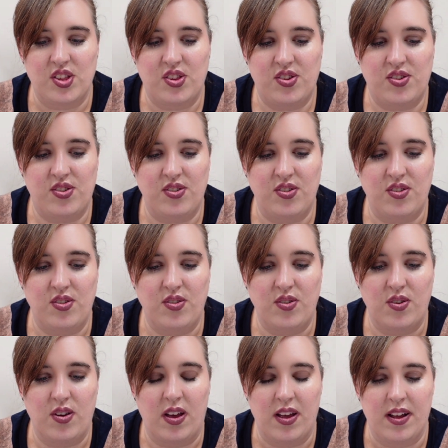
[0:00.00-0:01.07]

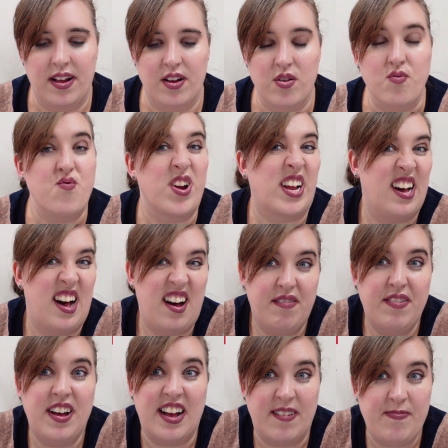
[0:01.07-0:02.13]
to
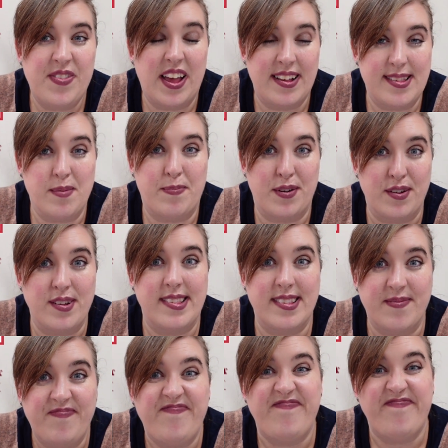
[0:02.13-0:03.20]
recover, I suppose.